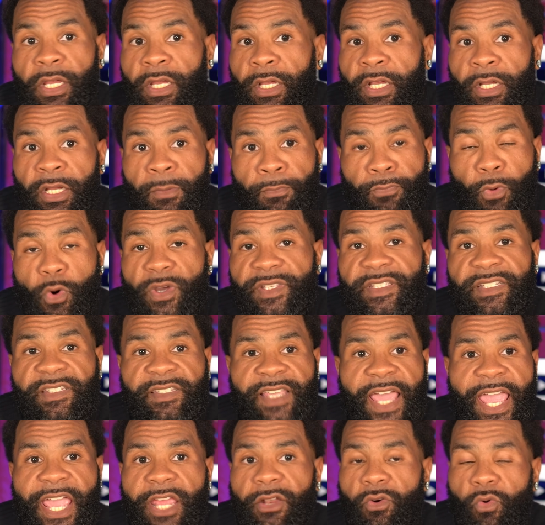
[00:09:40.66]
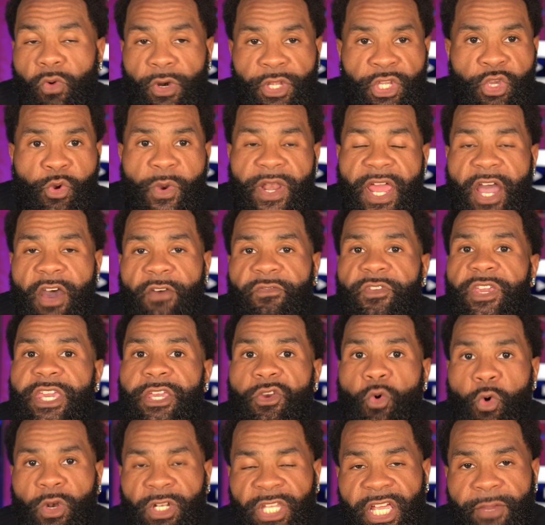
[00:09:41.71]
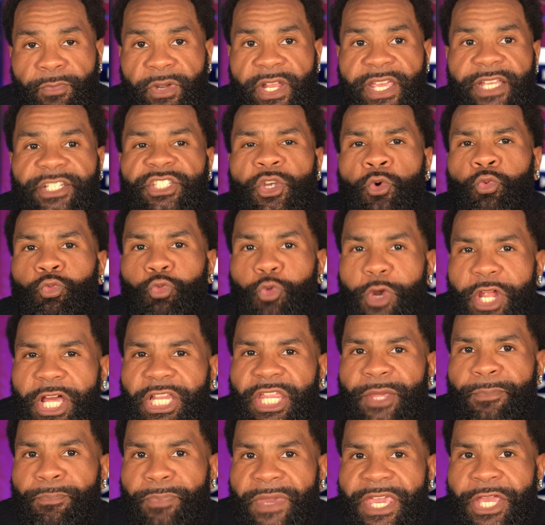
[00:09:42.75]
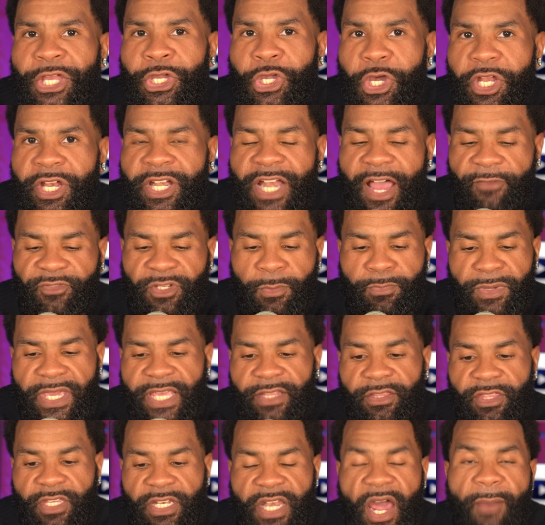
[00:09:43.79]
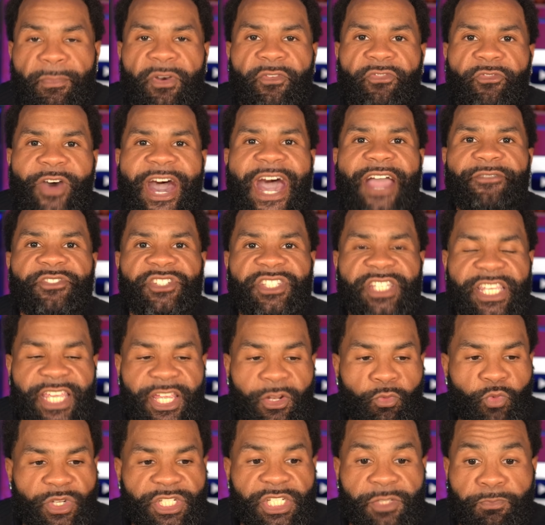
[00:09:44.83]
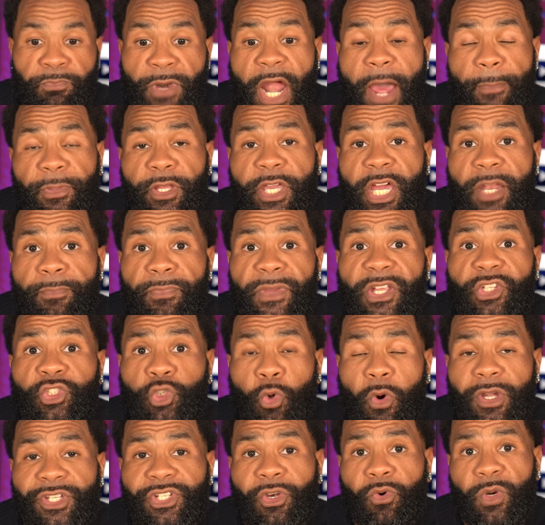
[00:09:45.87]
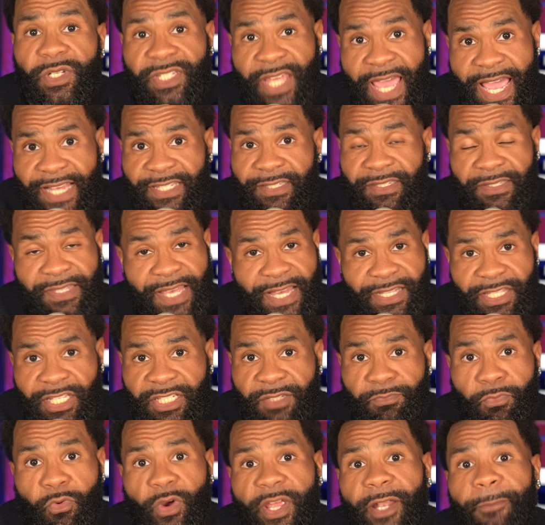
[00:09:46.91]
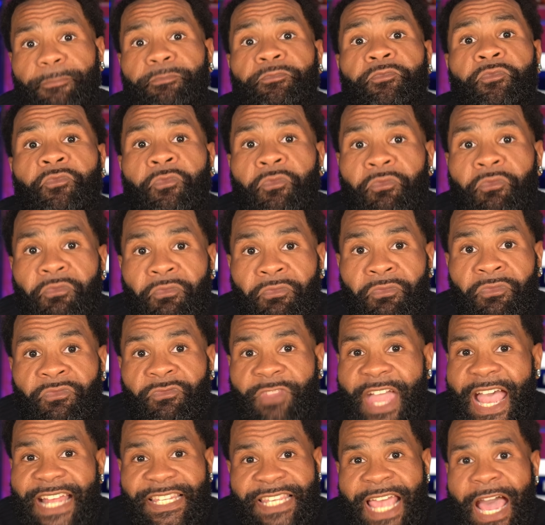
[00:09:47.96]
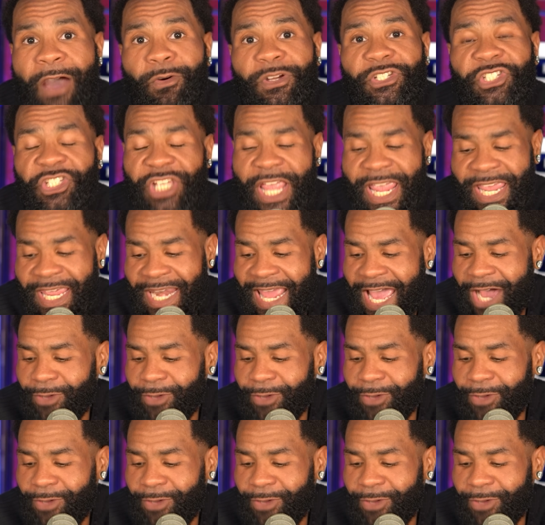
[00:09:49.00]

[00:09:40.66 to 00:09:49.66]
Boise State or UNLV or Liberty to really be good enough to beat the number 5 seed, which is probably going to be Georgia or Texas at this point. That's how it's shaken out.